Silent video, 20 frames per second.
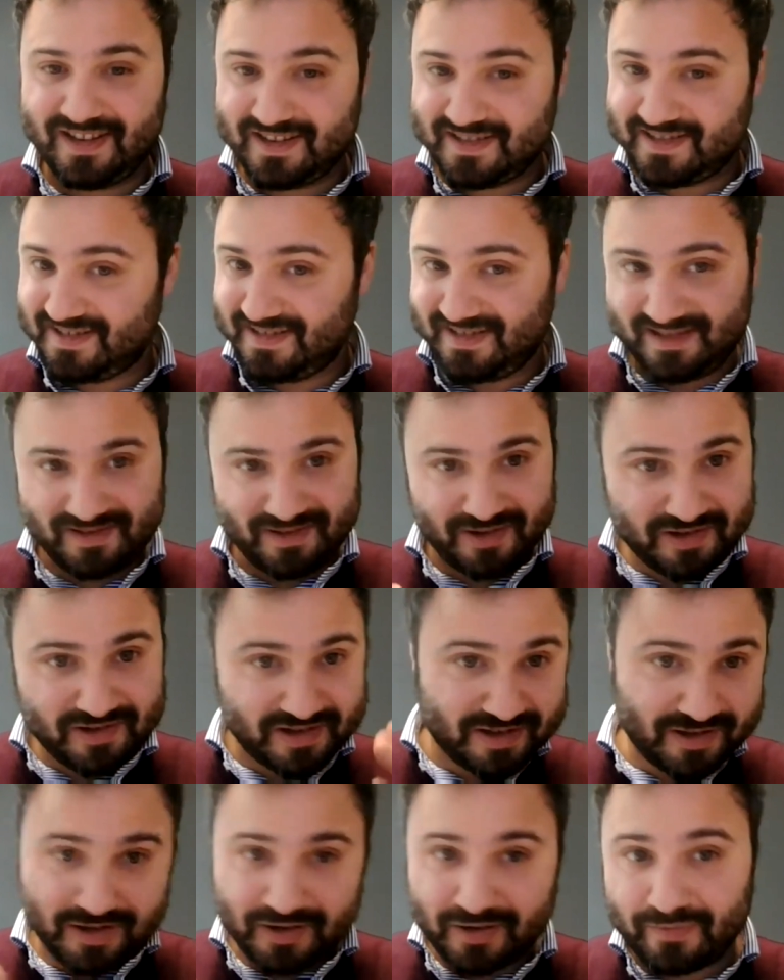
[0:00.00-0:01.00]
and there's
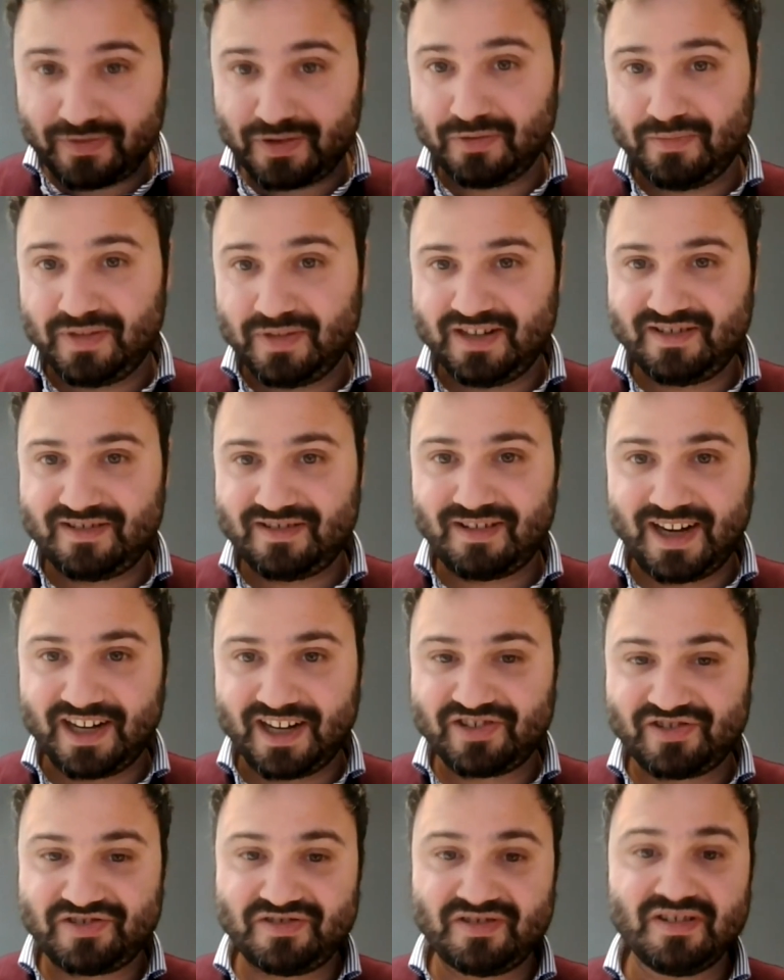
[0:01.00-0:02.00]
not a lot of human
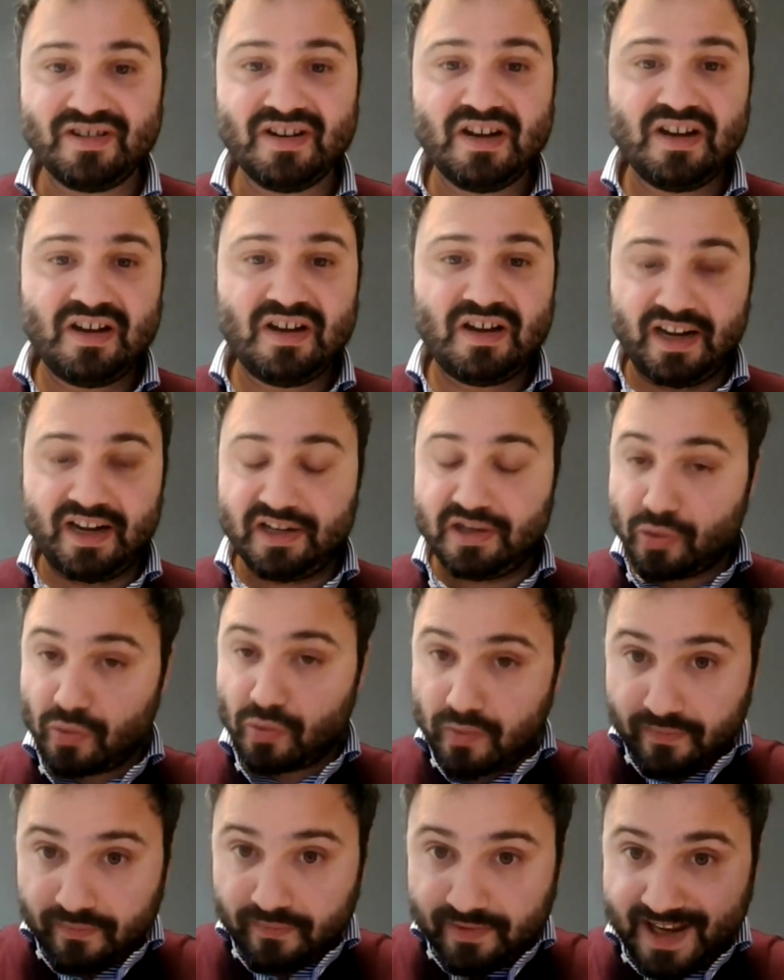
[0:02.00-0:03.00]
interaction, and you
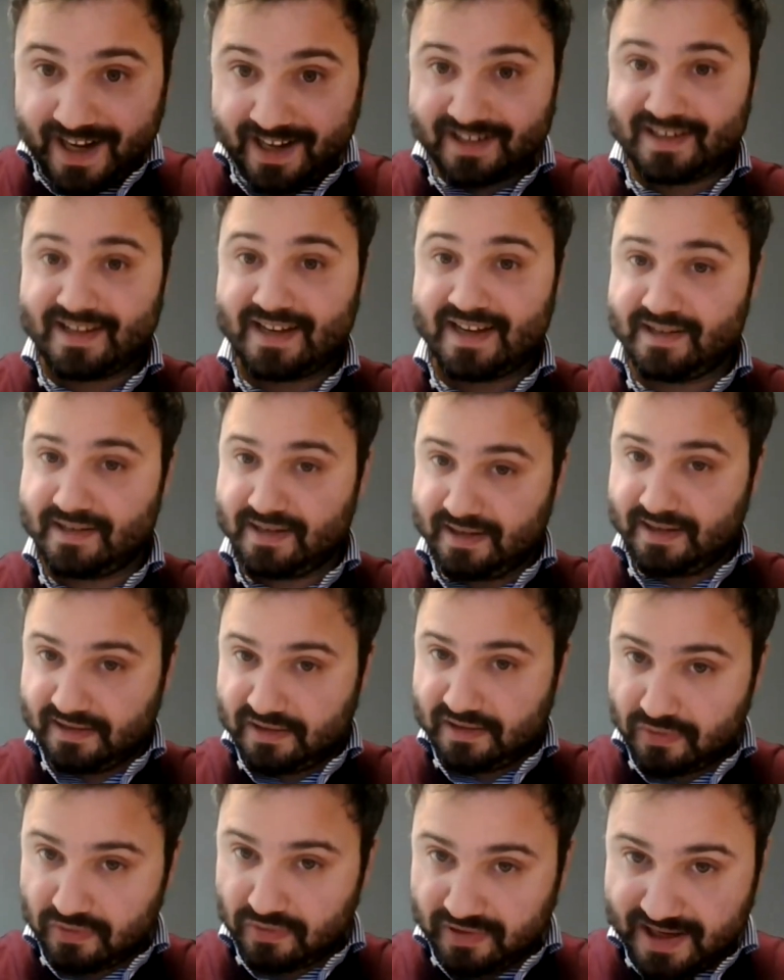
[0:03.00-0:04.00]
reflect that
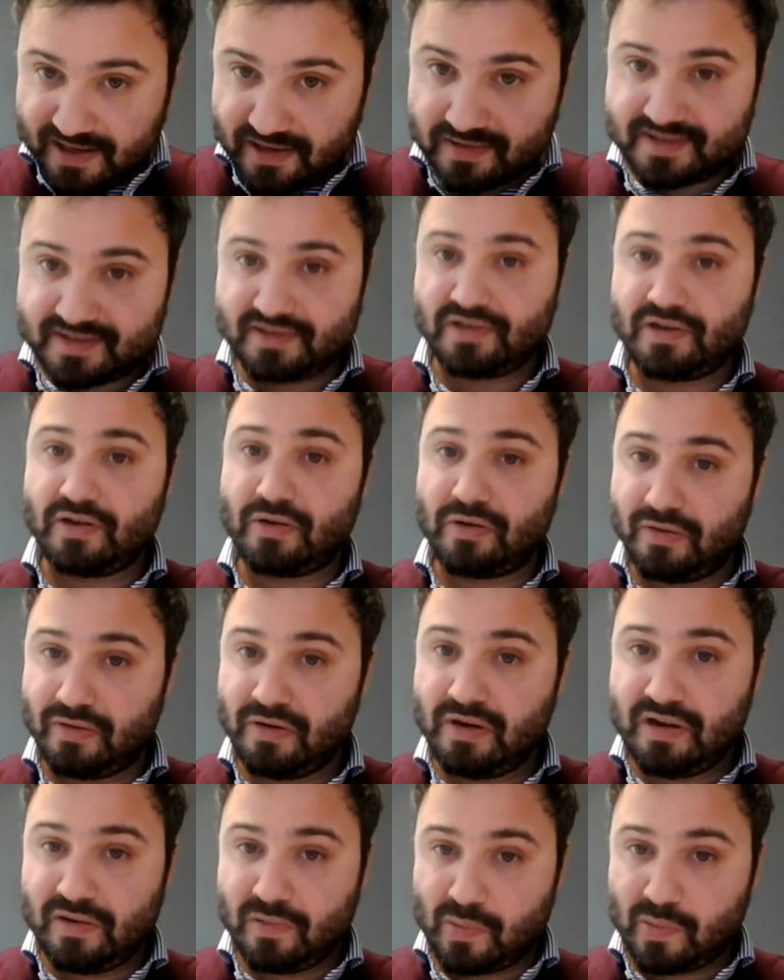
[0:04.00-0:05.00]
and you let us
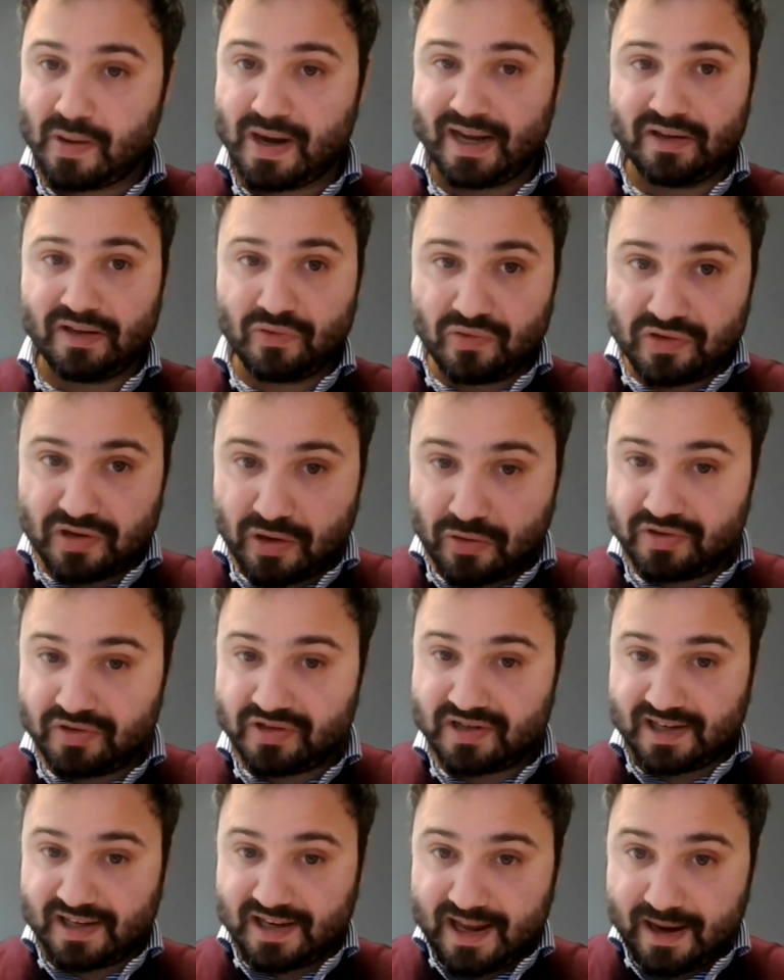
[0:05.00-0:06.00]
know why you
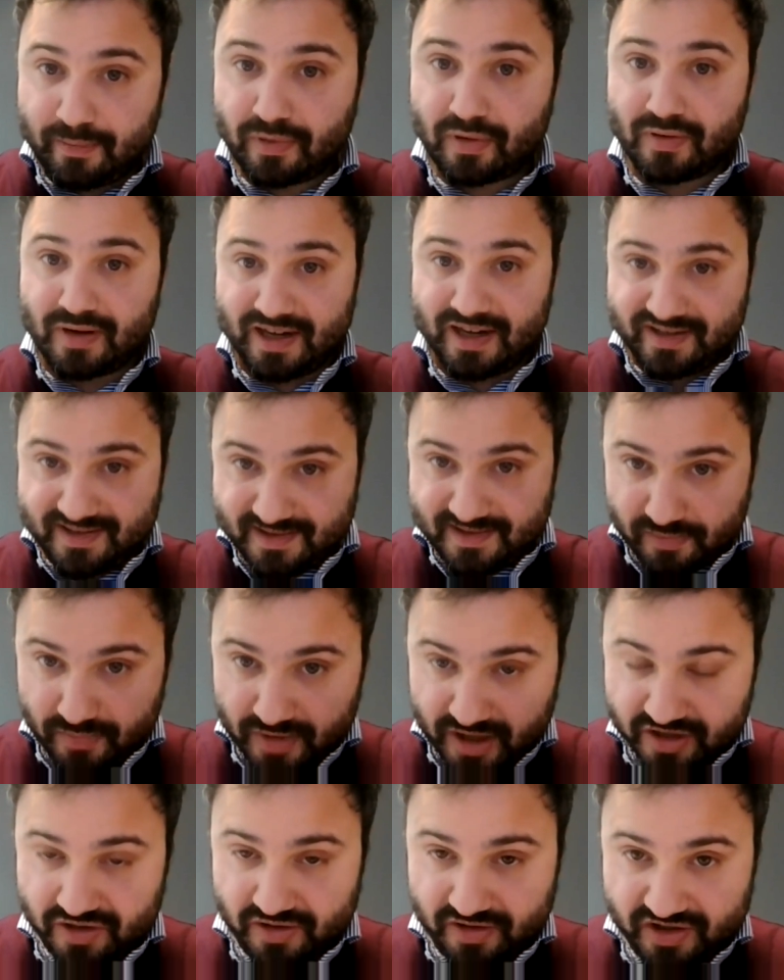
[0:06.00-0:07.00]
don't elaborate so
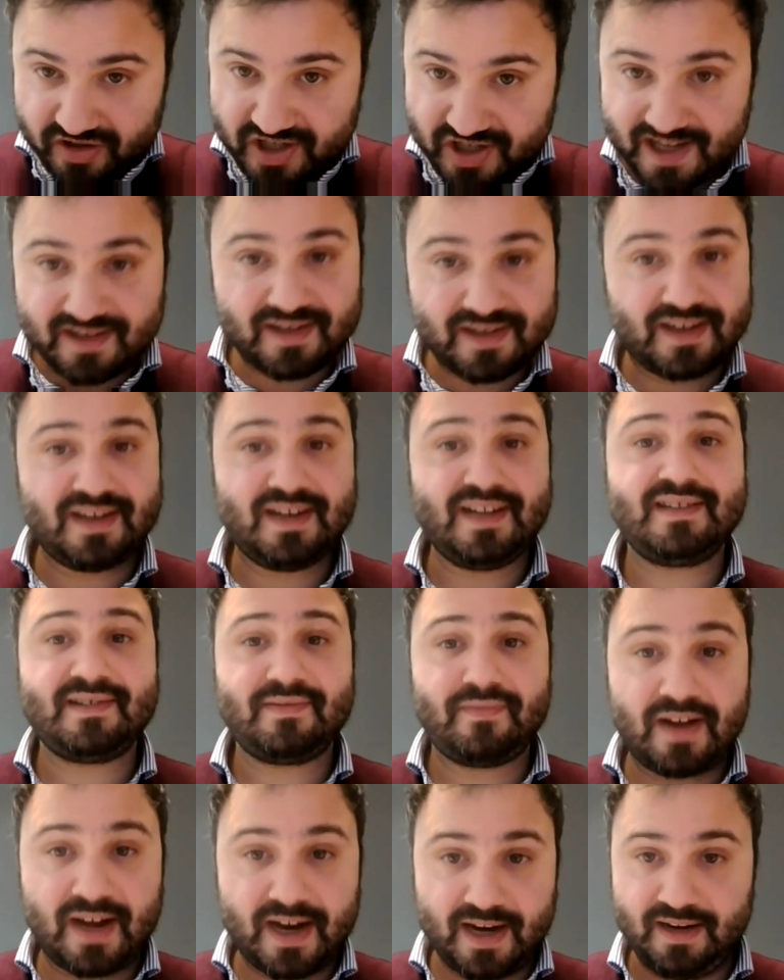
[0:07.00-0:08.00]
much on gender,
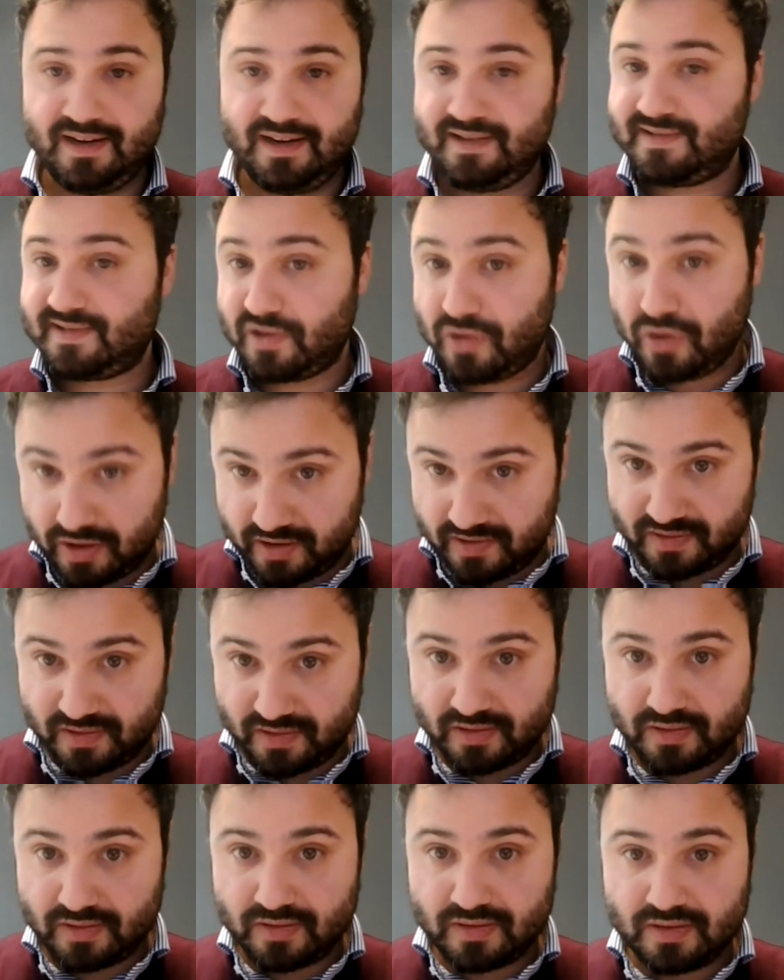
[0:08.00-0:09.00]
that's fine, that's good.
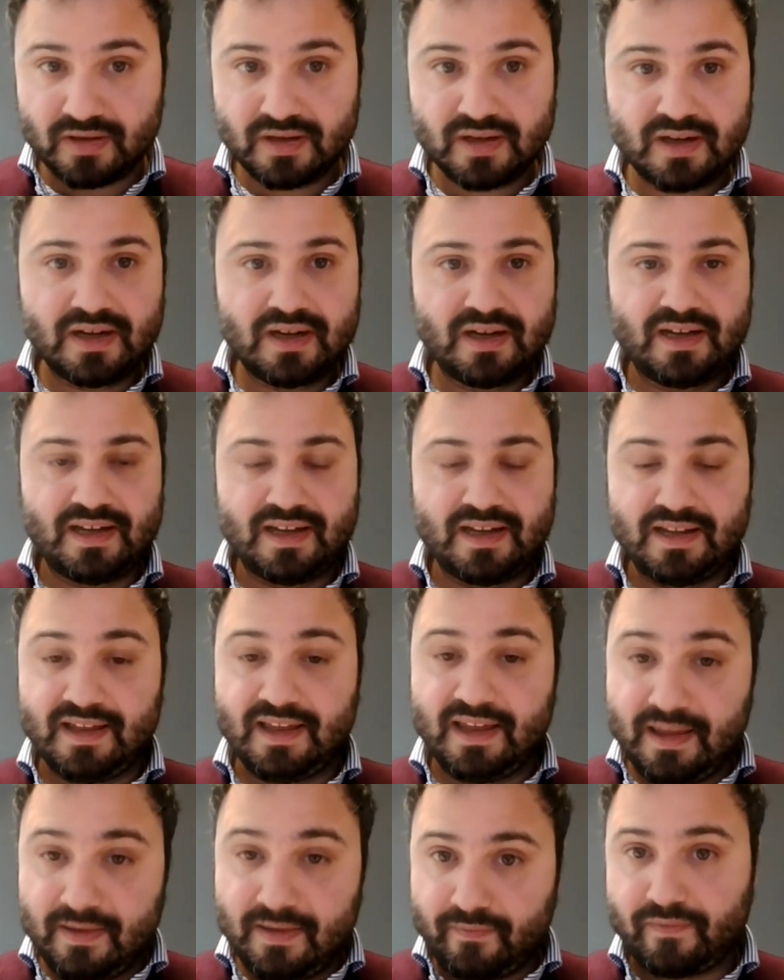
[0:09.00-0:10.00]

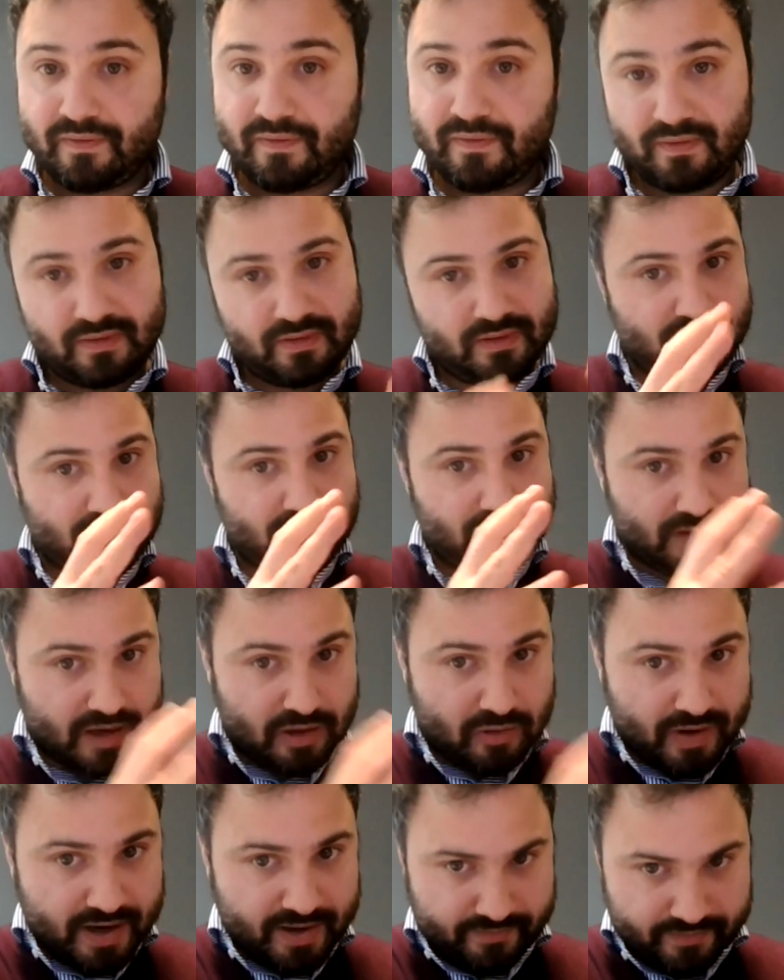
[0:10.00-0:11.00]
If,
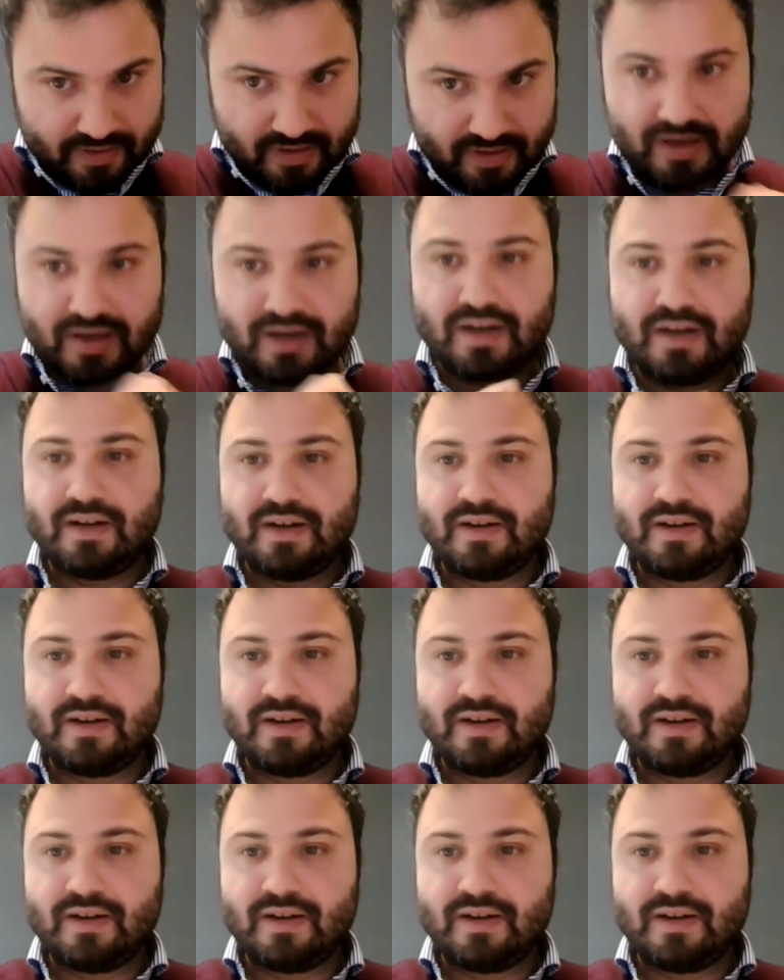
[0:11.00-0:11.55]
however,